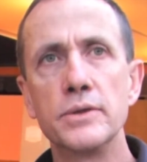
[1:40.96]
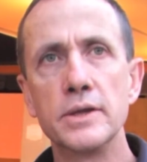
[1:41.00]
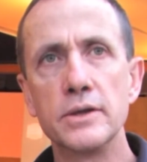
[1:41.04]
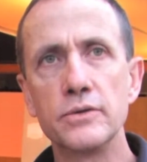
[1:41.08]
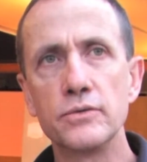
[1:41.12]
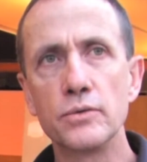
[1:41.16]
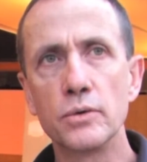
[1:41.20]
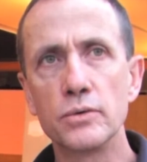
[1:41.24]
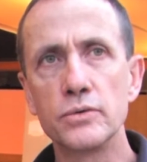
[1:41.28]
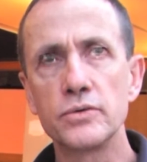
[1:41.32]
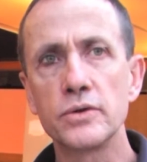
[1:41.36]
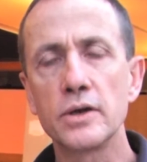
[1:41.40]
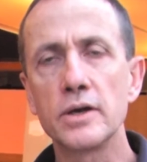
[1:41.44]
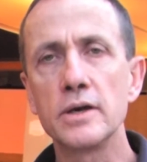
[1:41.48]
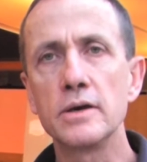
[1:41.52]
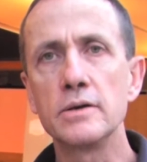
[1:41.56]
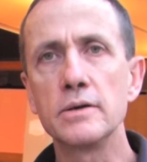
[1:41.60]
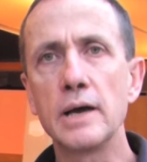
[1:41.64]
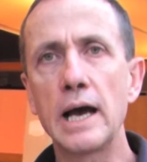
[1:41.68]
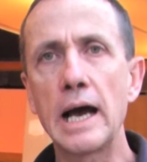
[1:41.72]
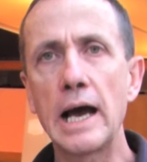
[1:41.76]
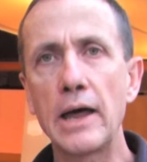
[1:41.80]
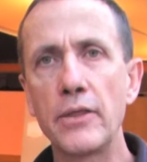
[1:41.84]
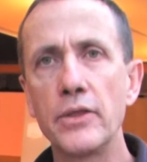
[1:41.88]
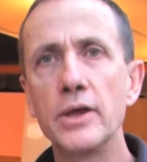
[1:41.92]
there's
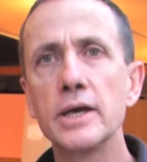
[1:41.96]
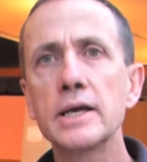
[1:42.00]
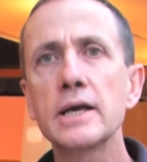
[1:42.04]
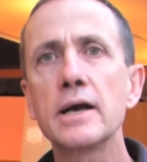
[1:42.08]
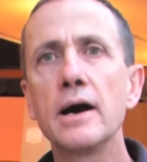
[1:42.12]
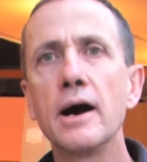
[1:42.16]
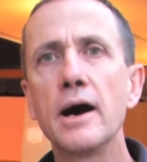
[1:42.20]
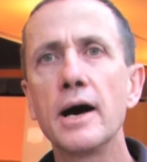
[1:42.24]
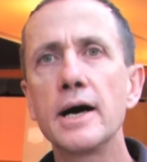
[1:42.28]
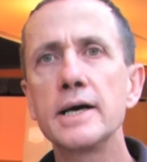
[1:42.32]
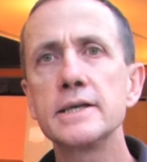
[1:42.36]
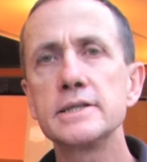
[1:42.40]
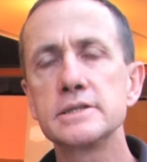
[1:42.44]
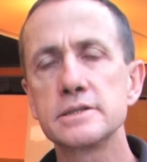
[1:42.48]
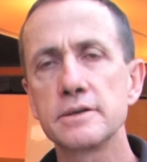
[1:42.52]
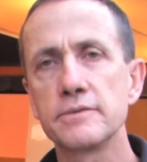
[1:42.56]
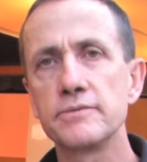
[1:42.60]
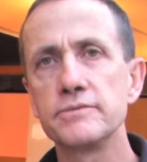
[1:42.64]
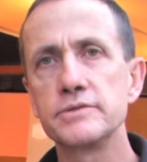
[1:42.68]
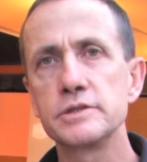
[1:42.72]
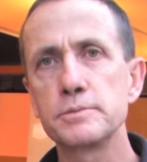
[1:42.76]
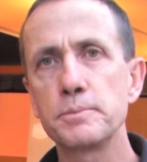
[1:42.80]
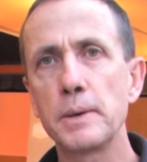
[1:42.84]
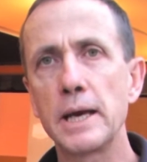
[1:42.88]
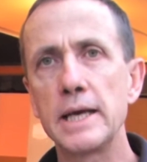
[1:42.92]
also other kinds
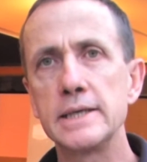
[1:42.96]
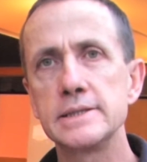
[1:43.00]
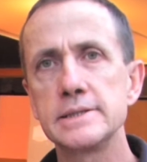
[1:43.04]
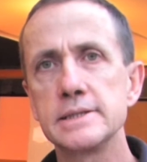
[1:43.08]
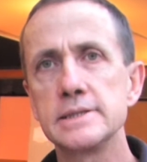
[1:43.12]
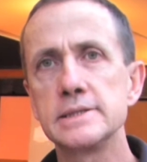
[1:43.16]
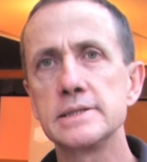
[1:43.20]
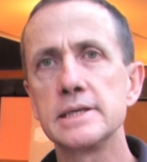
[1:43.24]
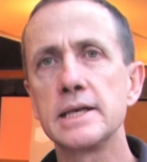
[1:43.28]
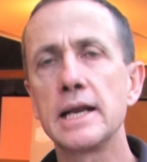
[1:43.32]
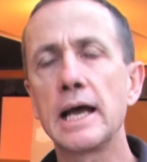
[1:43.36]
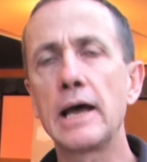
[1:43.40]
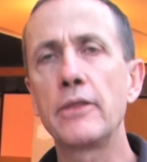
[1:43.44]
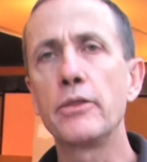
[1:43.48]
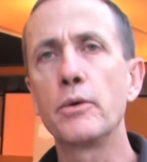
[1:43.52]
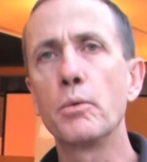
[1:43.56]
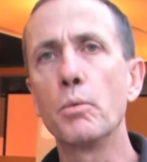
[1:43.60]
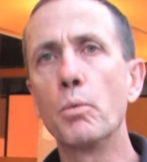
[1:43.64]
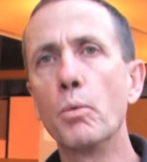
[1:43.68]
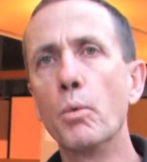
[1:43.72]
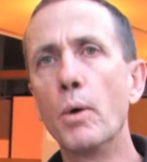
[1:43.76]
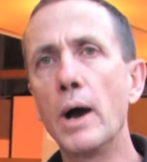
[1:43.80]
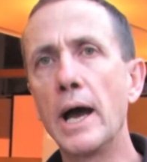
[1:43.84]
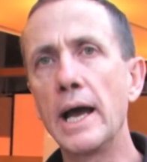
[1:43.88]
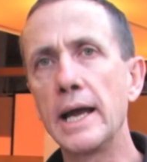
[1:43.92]
of spaces and other
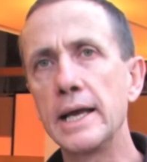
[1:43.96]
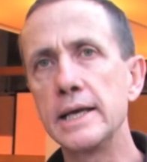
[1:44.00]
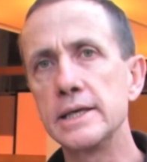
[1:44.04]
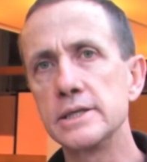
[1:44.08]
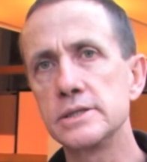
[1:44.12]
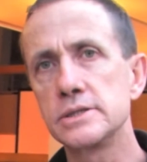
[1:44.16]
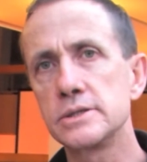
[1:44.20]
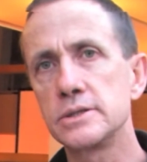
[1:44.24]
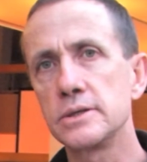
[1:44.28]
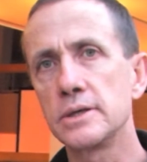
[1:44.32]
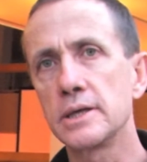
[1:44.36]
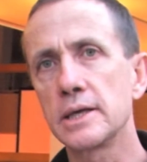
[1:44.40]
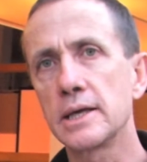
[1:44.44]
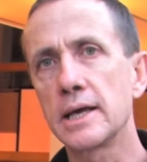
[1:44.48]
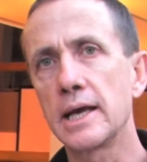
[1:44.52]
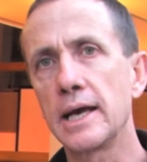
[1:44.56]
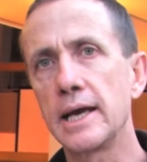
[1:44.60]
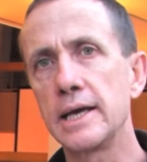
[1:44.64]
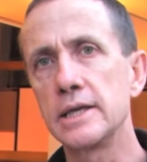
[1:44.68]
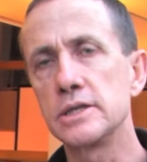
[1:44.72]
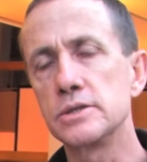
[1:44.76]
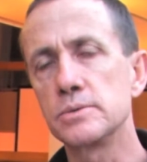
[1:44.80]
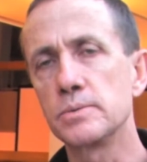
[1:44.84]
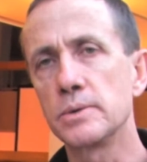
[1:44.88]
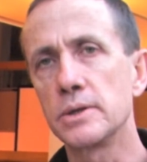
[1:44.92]
ways to
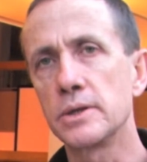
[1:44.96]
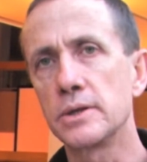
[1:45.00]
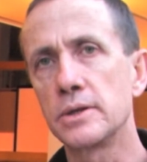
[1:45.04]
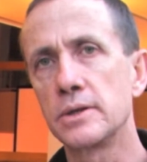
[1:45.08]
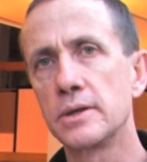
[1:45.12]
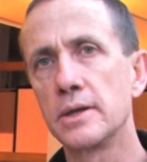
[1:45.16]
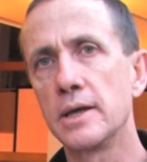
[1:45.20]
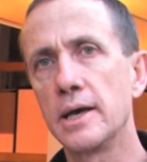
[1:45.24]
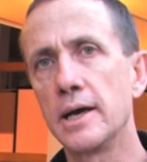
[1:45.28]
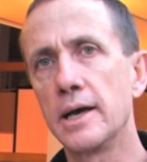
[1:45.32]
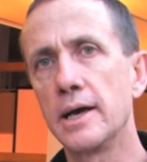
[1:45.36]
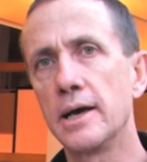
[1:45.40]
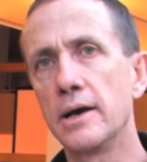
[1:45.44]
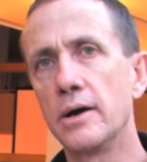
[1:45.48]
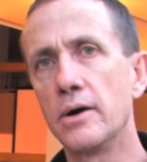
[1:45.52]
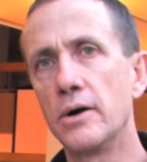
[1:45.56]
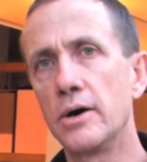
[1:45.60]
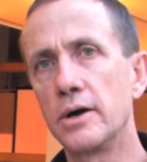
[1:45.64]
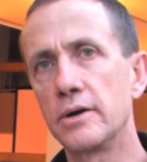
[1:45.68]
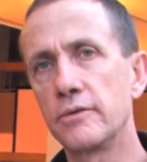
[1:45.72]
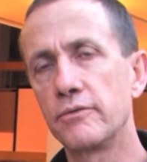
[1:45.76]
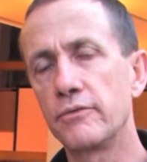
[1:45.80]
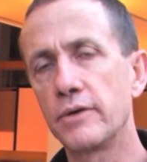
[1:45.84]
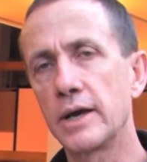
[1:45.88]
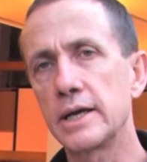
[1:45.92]
engage with
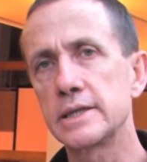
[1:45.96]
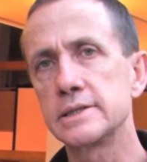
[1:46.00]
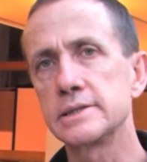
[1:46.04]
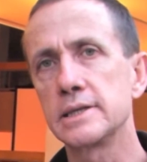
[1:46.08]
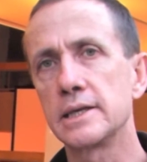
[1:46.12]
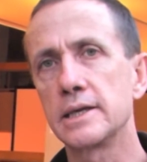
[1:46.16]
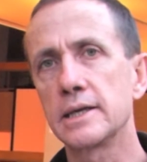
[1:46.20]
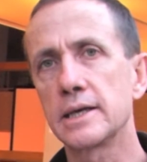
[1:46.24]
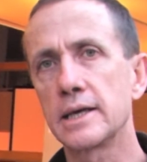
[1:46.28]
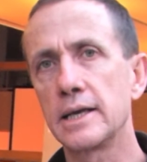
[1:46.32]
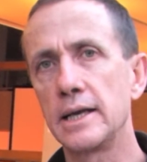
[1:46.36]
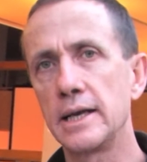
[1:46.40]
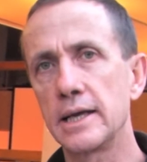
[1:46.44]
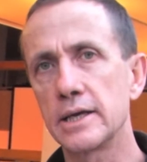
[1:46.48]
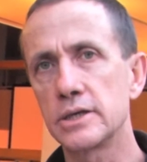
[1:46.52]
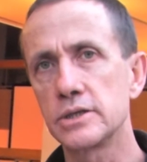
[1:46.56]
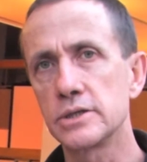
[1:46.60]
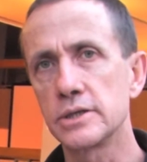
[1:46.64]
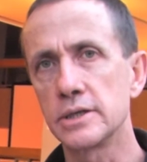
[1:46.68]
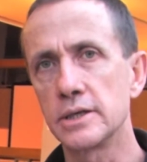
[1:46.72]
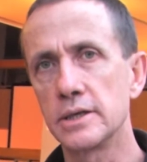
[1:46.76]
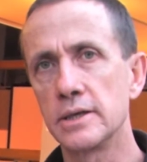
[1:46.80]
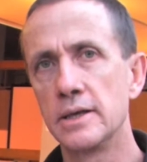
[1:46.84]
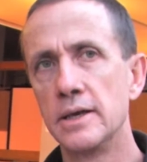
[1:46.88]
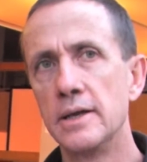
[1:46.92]
artifacts in a
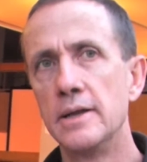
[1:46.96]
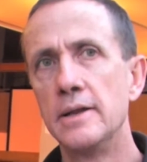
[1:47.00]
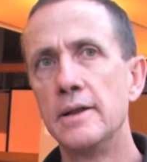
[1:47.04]
collection,